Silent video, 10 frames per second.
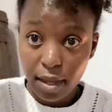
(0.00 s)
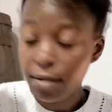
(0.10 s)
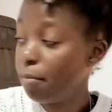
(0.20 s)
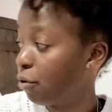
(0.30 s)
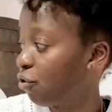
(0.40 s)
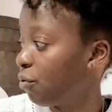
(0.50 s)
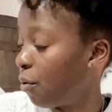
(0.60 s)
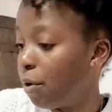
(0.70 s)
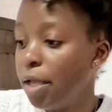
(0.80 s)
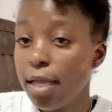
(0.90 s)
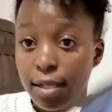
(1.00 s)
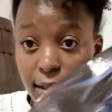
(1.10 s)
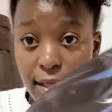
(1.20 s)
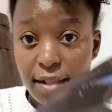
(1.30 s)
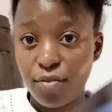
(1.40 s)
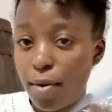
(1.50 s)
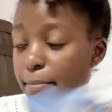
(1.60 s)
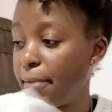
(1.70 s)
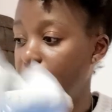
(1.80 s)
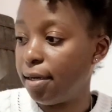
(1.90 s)
No. So that's one
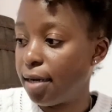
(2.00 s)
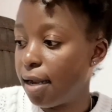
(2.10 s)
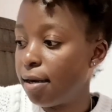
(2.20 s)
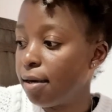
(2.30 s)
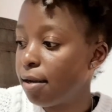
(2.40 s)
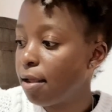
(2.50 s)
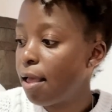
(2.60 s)
bag done.